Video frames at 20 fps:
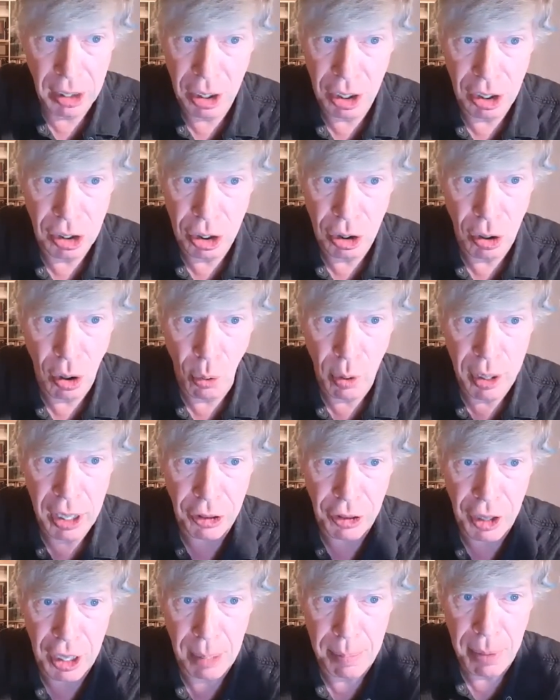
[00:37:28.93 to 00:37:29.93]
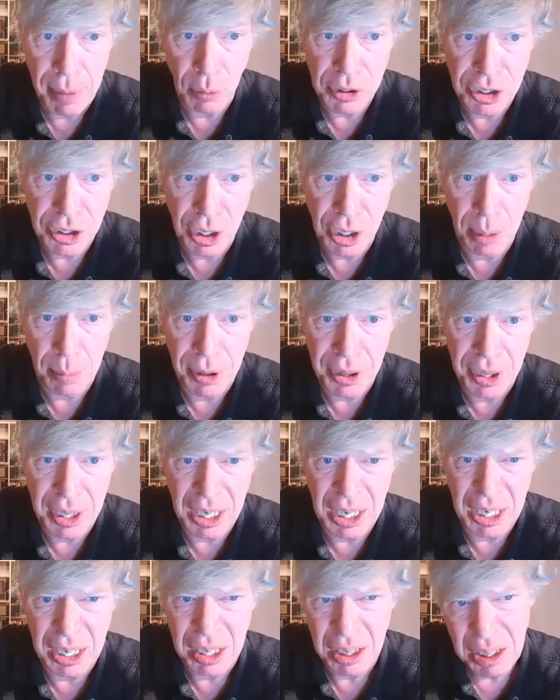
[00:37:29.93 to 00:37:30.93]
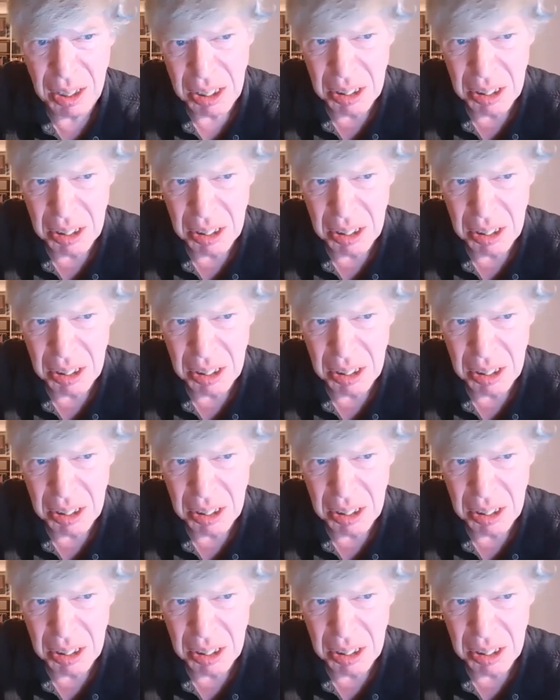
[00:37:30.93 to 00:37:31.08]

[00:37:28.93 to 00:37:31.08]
Do you know anything about some of the